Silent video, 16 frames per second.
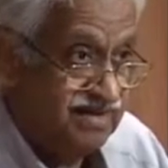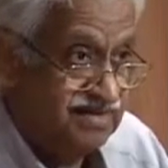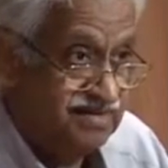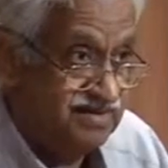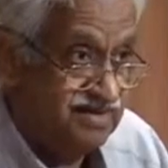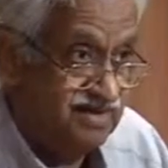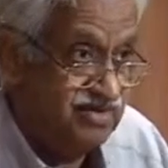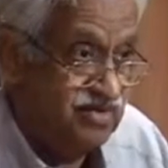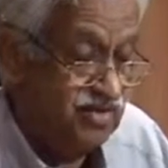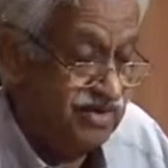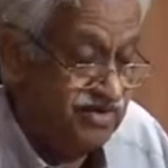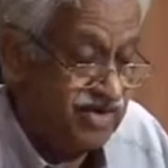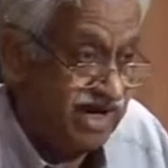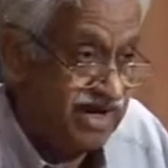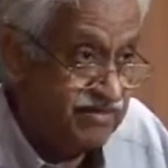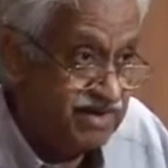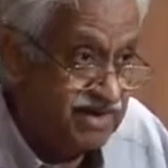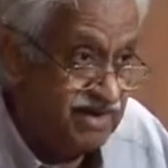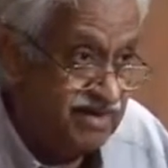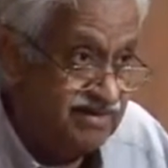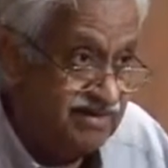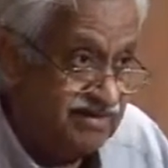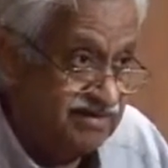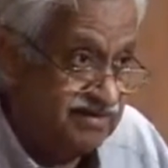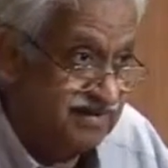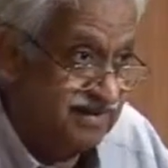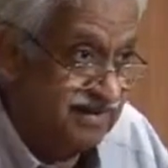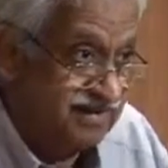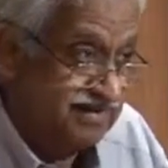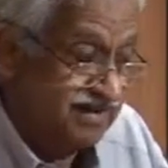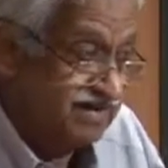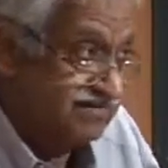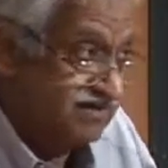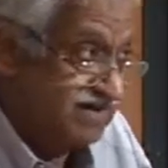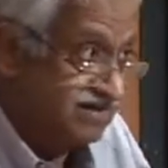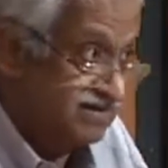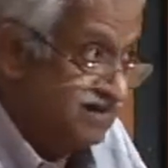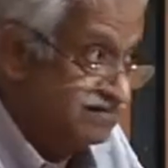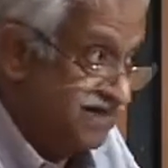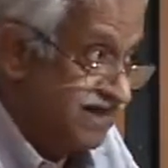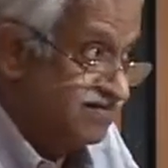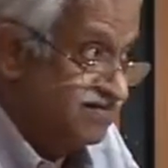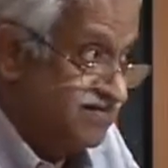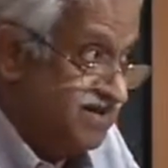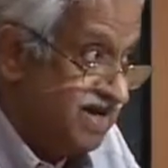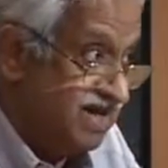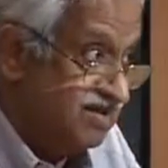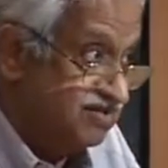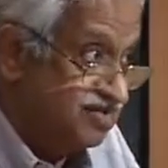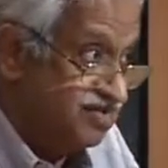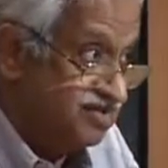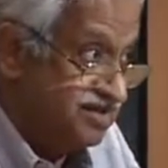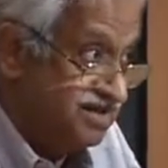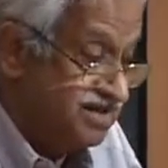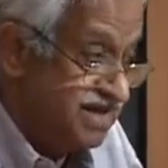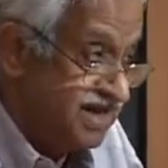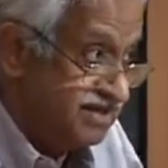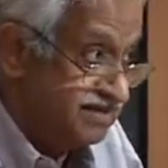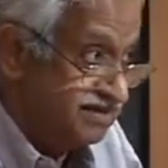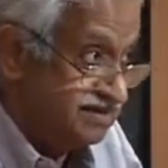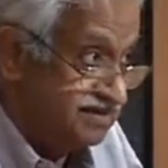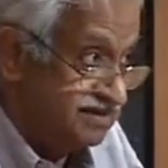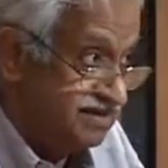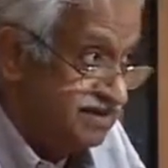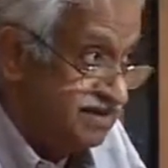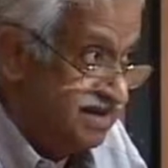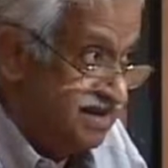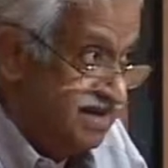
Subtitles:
is no unanimity on this, and then sometimes we are also seen as